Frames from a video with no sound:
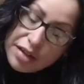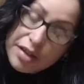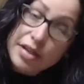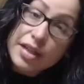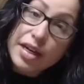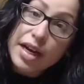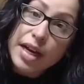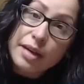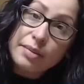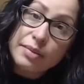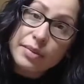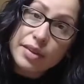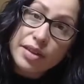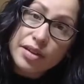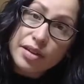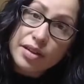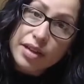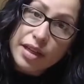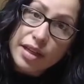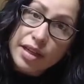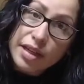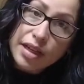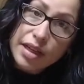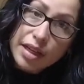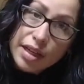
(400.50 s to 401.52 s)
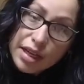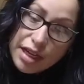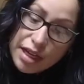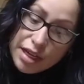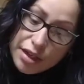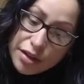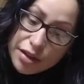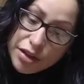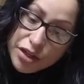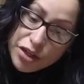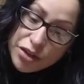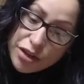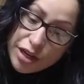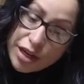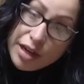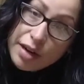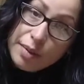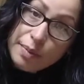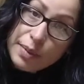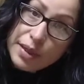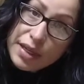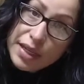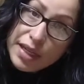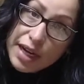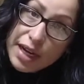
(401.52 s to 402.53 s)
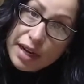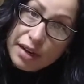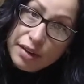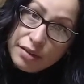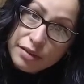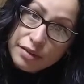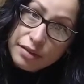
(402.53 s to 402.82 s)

times they're either straight up and down.